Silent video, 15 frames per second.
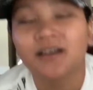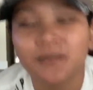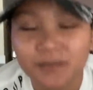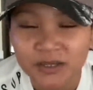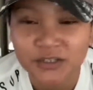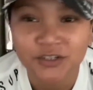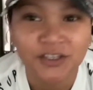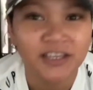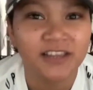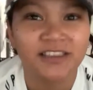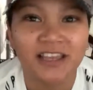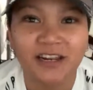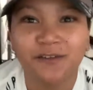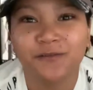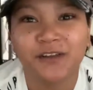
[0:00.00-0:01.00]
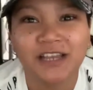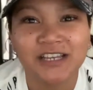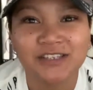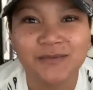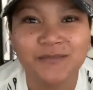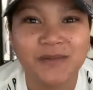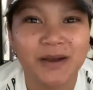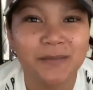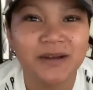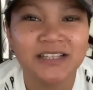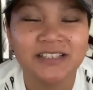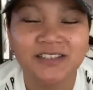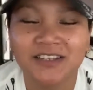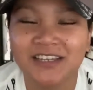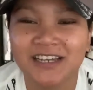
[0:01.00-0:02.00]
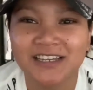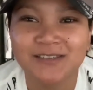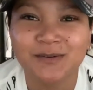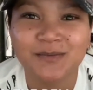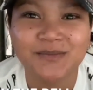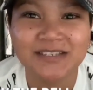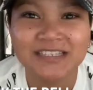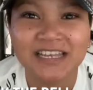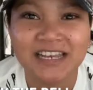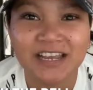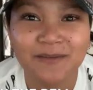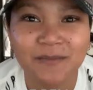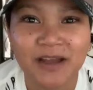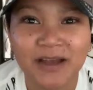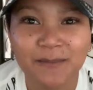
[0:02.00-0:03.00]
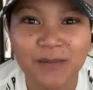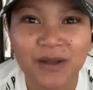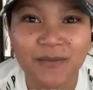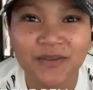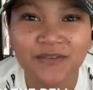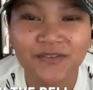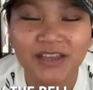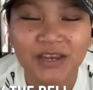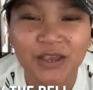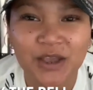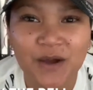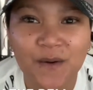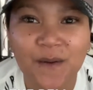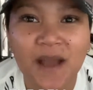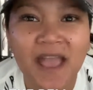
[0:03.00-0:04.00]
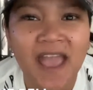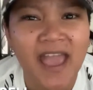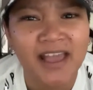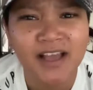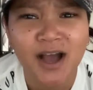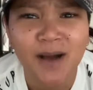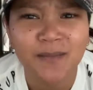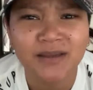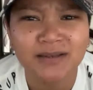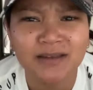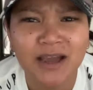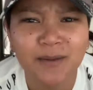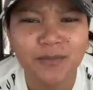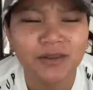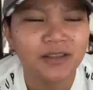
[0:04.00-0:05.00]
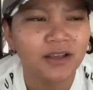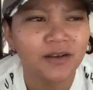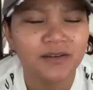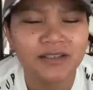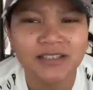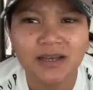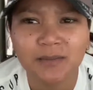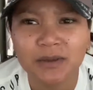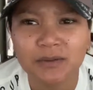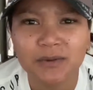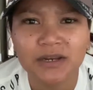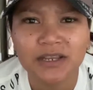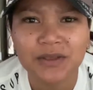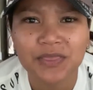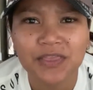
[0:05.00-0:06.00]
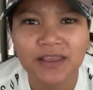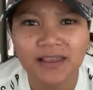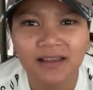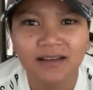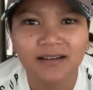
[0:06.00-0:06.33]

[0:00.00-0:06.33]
Make sure you hit that notification bell button so you guys won't miss any of my upcoming video. And comment down below and tell me what you think